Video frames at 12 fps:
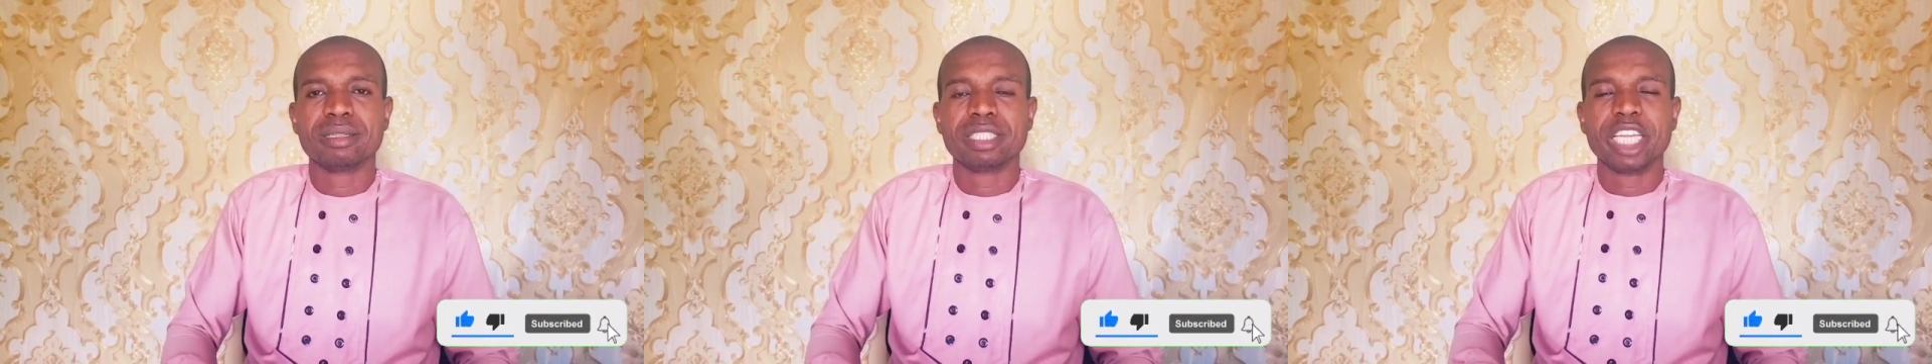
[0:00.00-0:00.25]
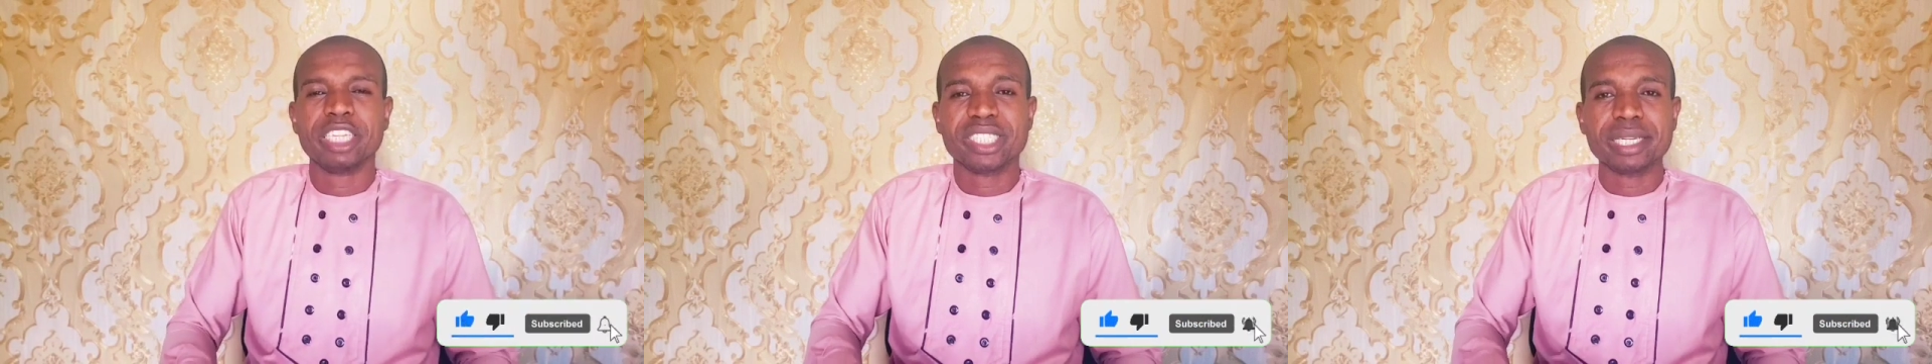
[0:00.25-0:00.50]

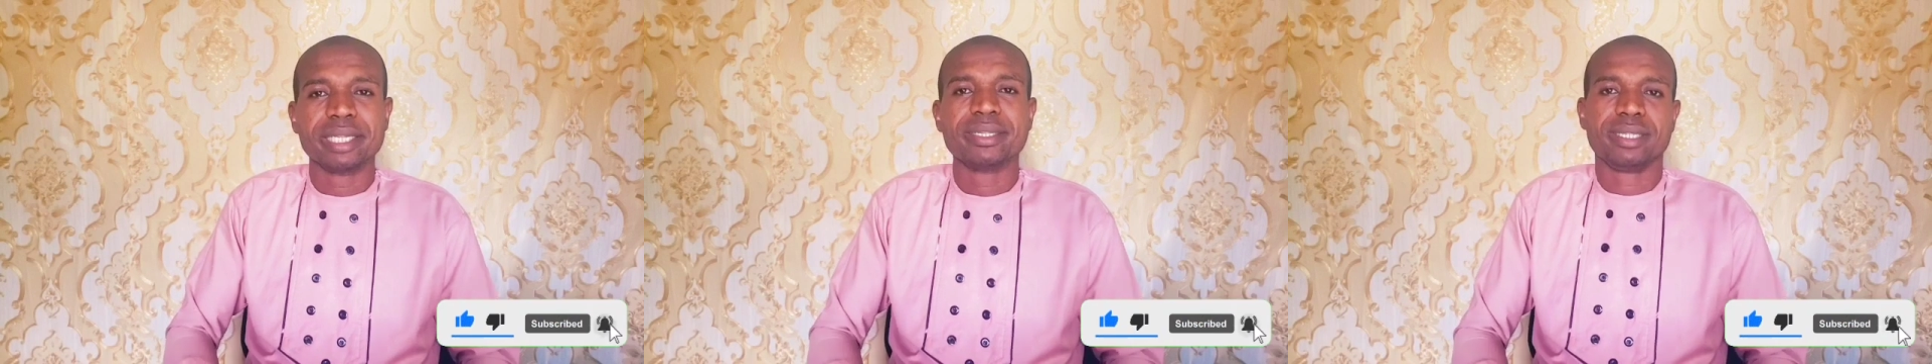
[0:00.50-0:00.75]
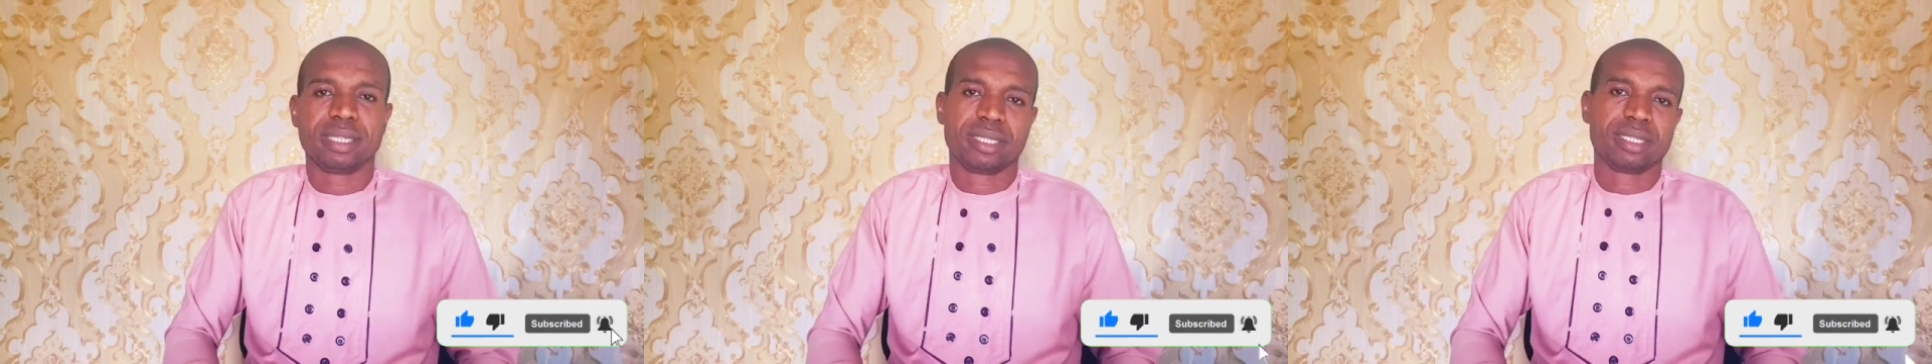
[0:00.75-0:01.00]
the
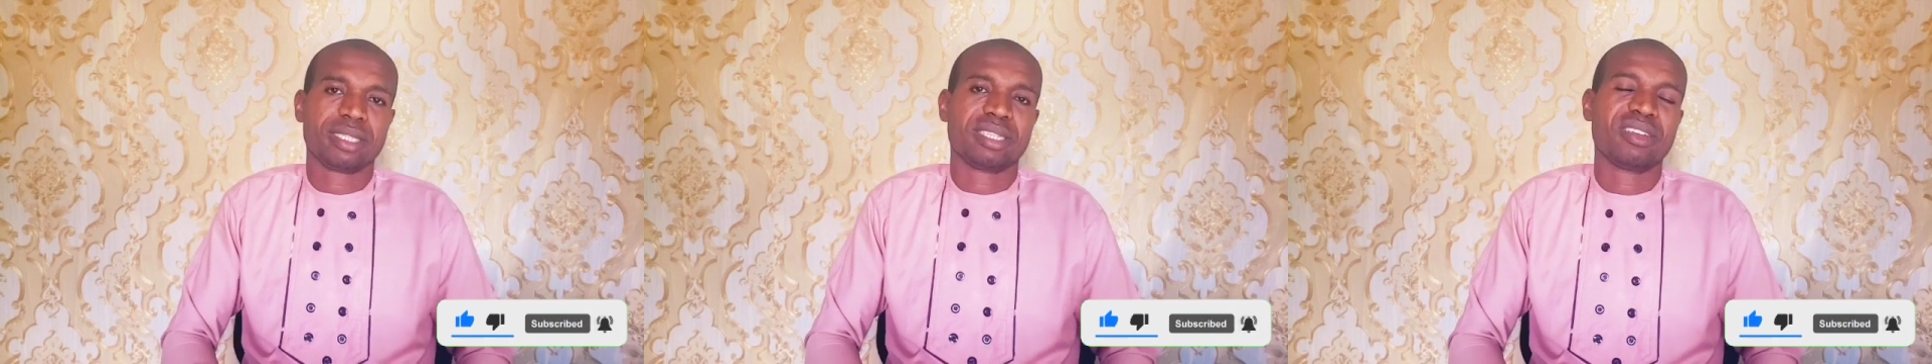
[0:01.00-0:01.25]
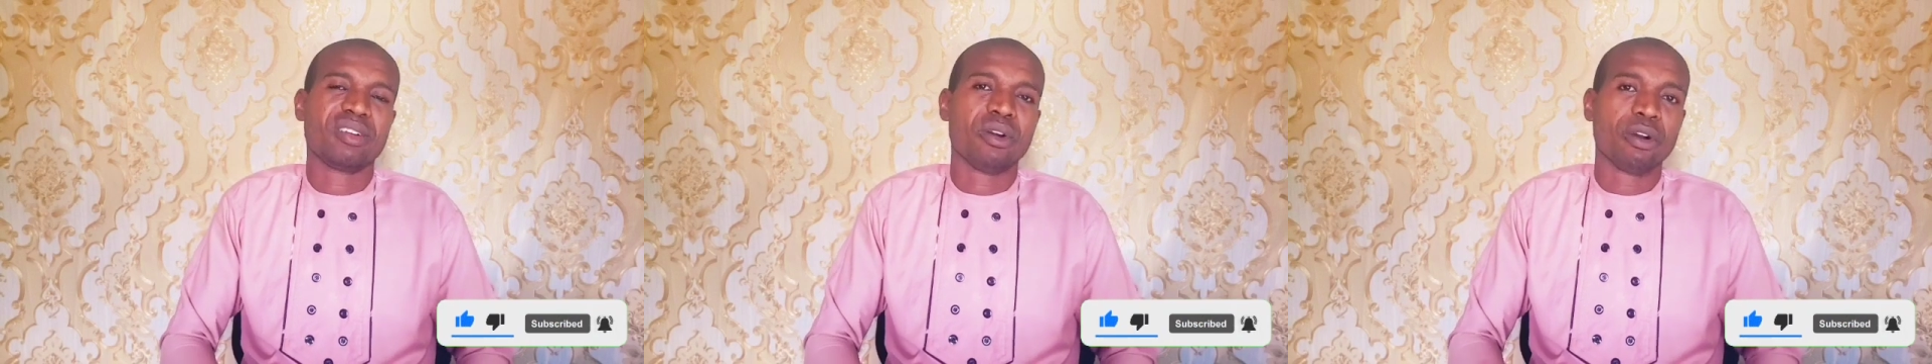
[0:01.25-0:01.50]
citizens
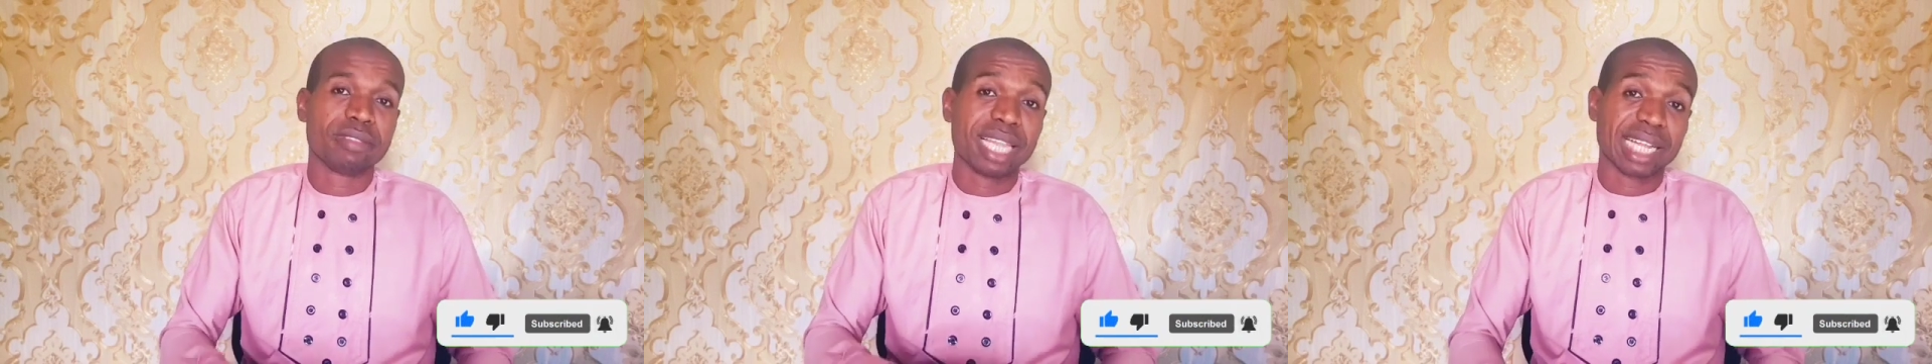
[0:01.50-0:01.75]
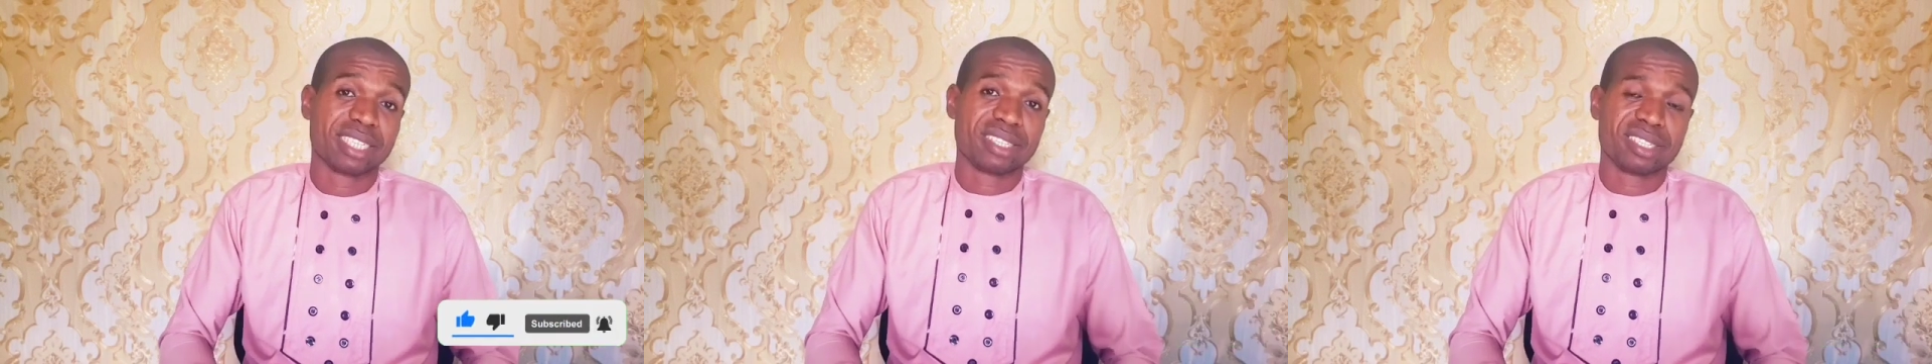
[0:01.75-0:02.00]
of
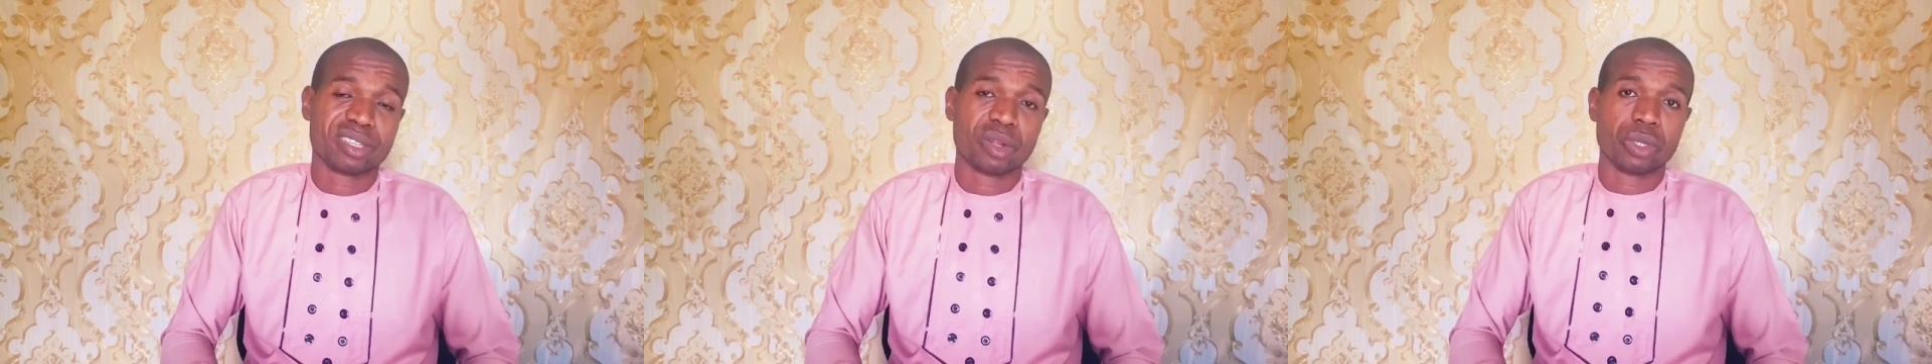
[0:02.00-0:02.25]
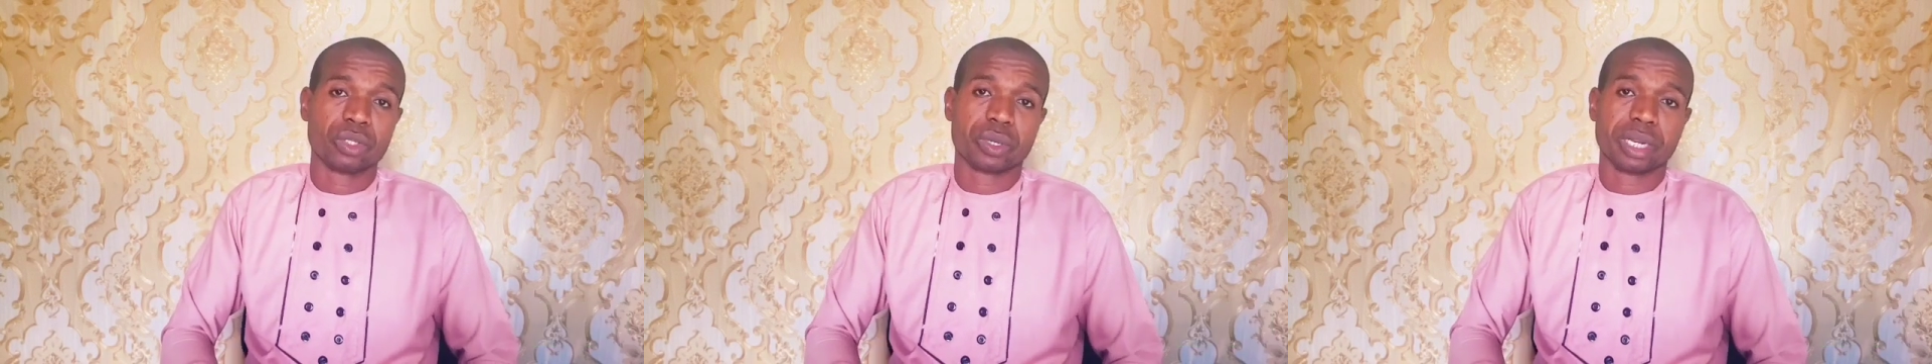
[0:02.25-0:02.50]
that
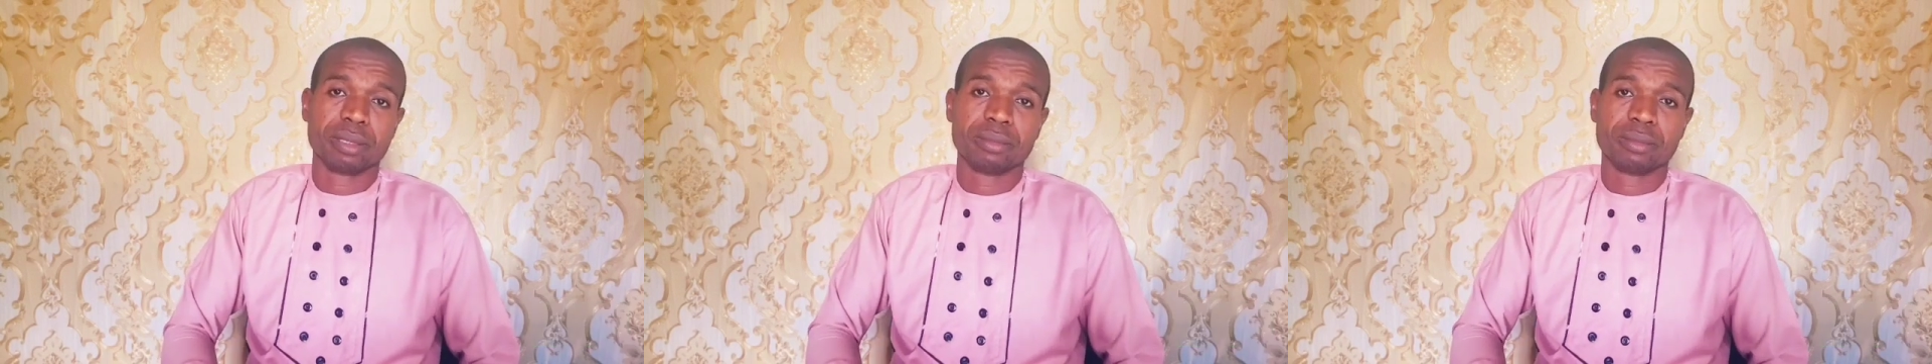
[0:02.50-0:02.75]
country